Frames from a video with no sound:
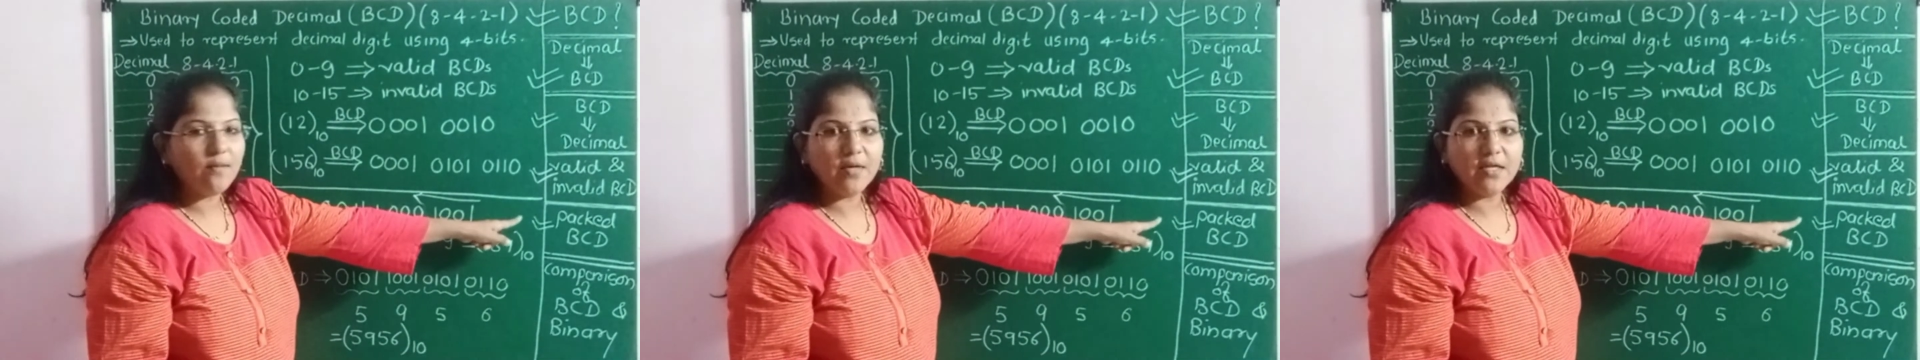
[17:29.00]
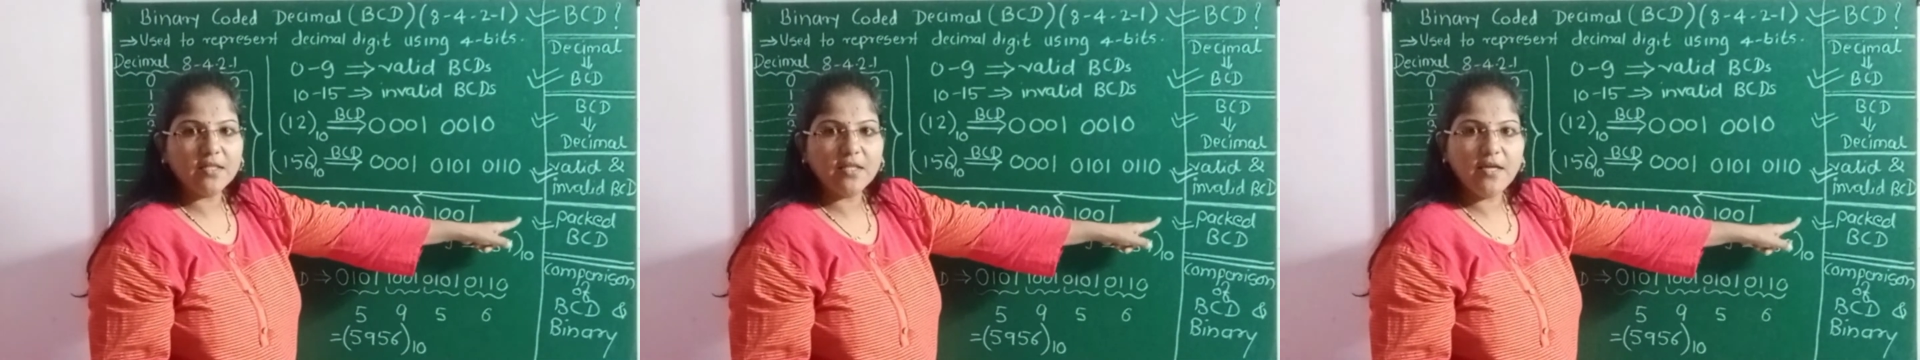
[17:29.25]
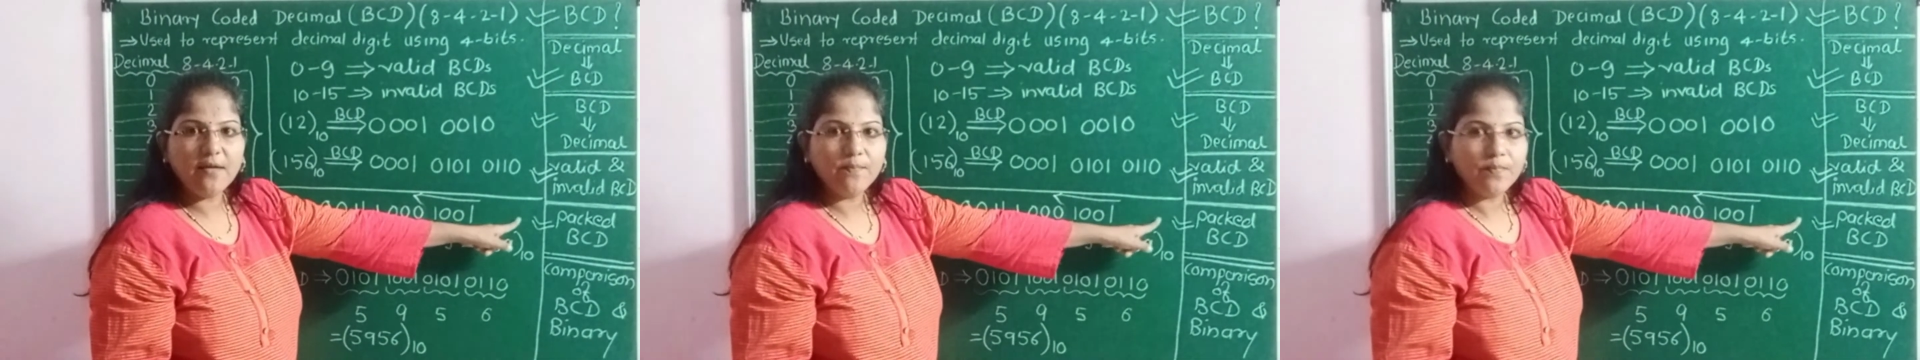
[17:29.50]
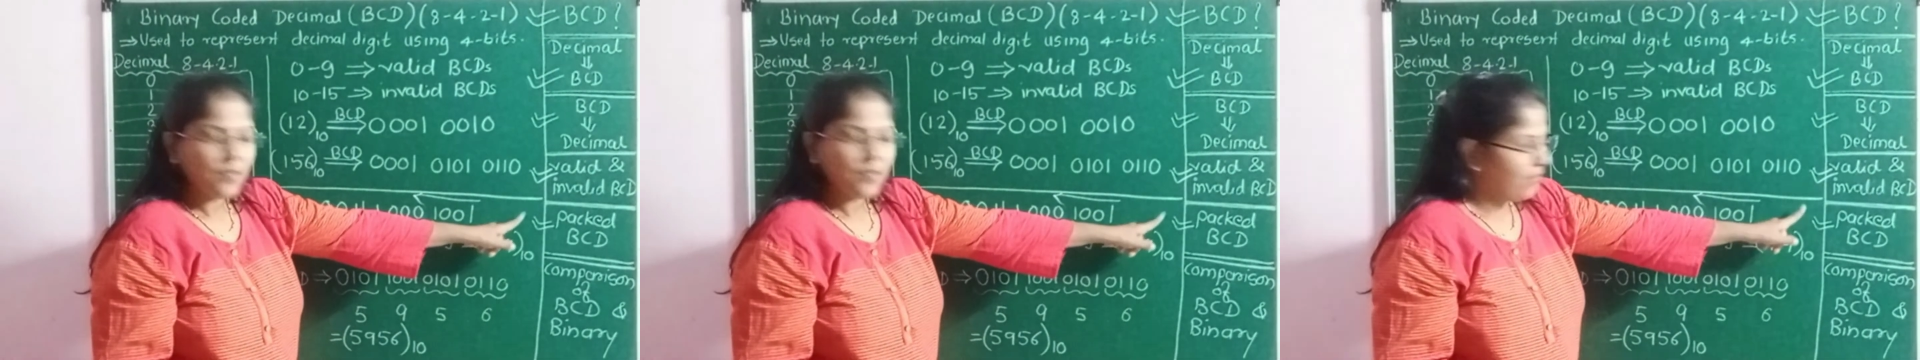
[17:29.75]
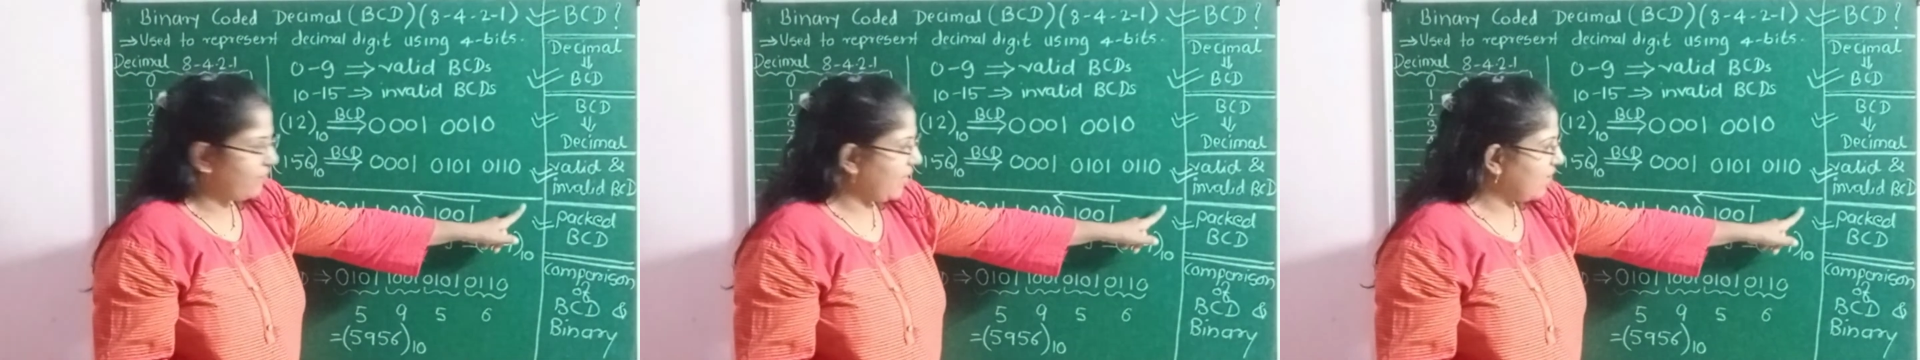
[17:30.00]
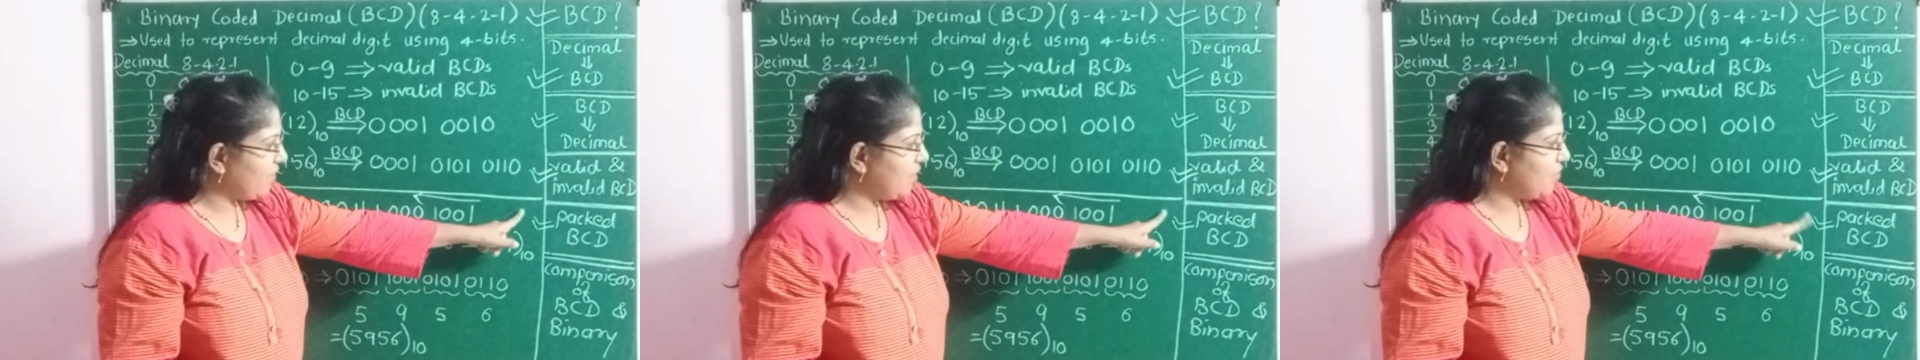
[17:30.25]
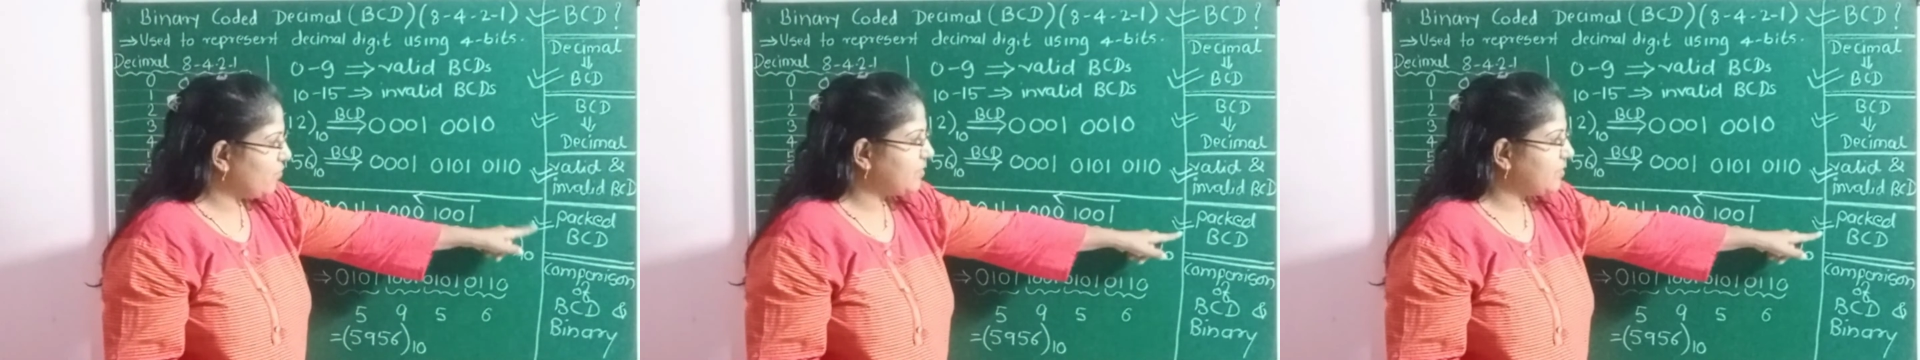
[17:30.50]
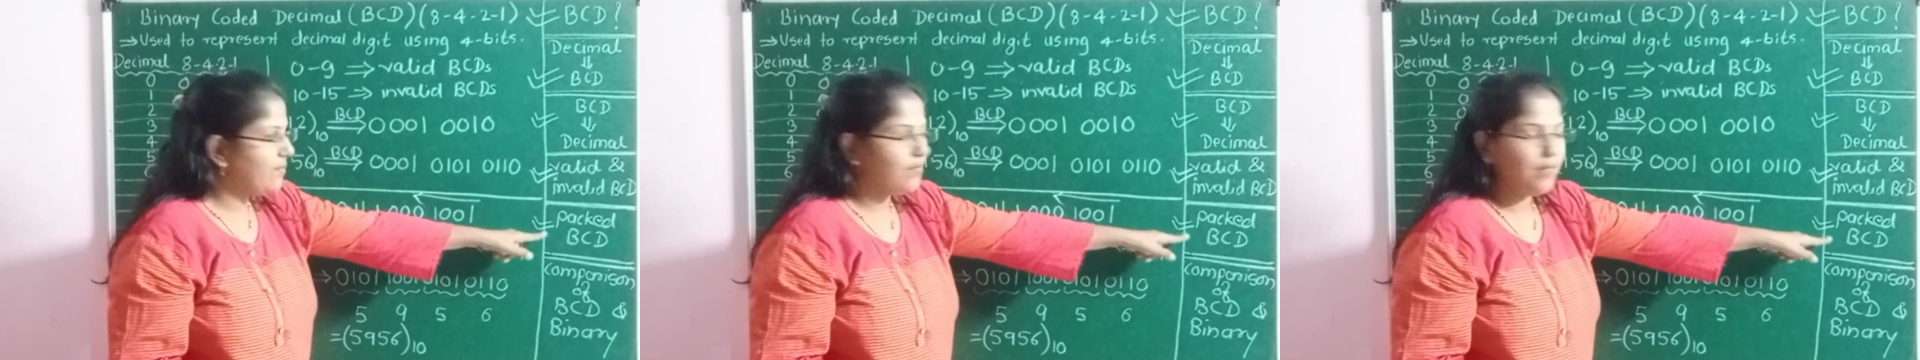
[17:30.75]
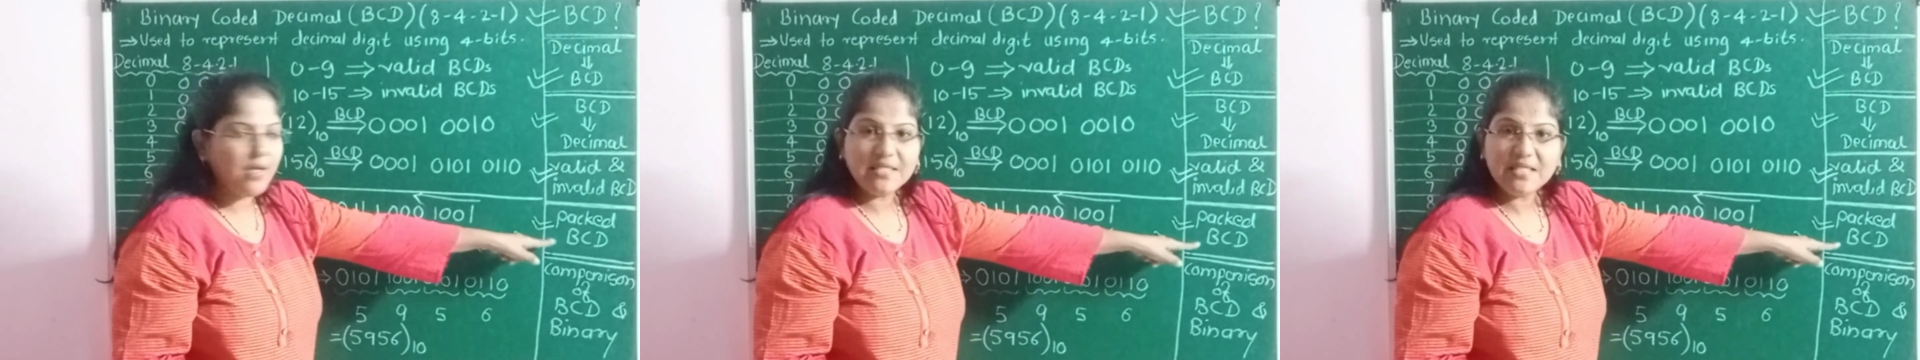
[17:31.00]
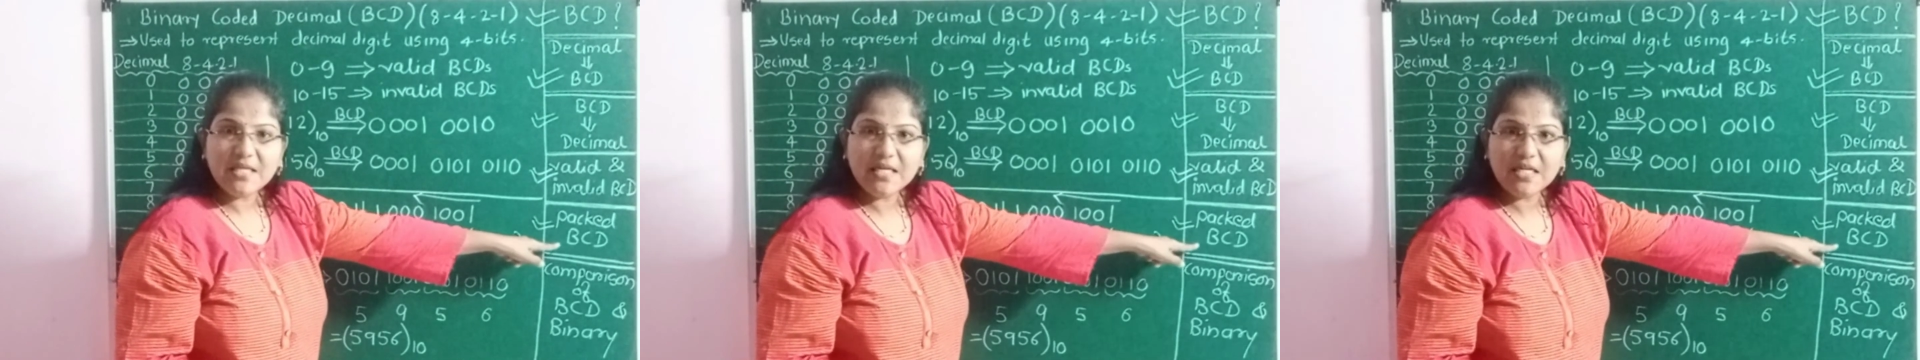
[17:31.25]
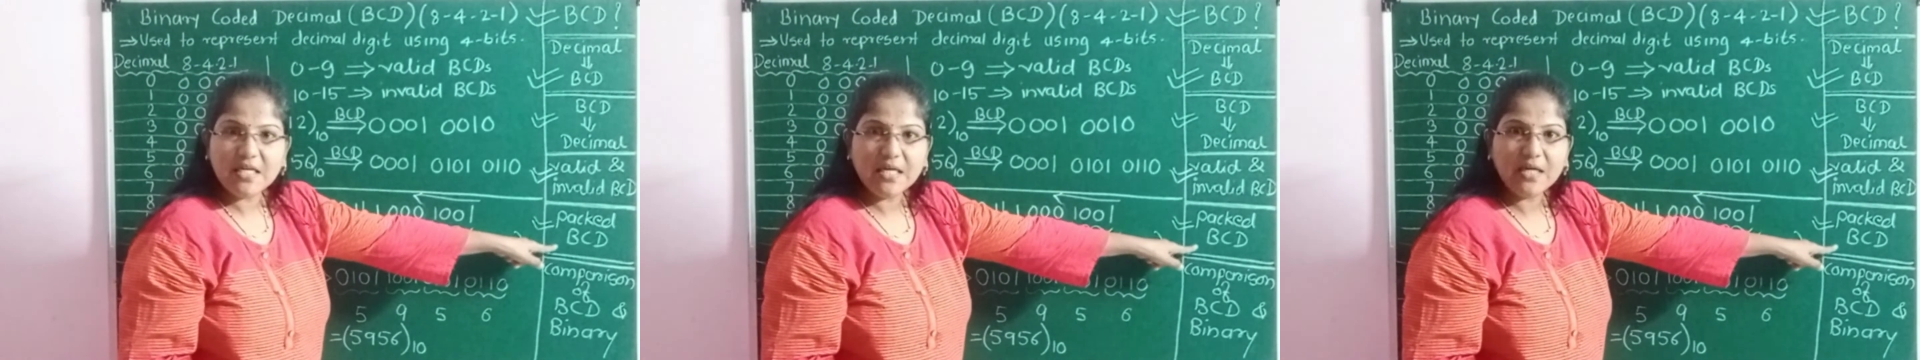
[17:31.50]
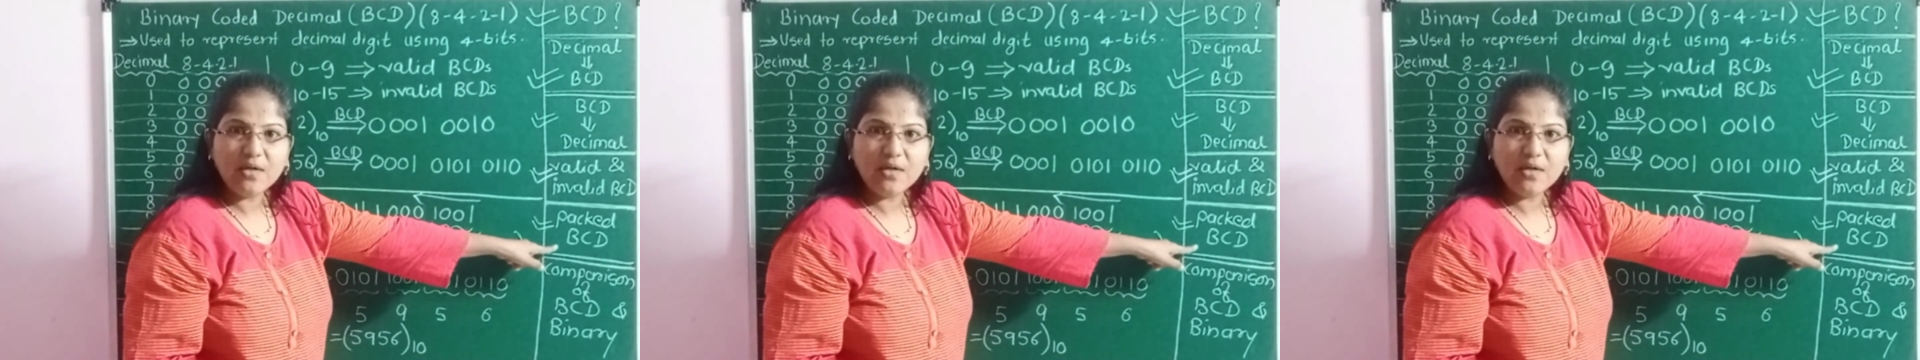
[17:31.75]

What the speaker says: but the, when we use the BCD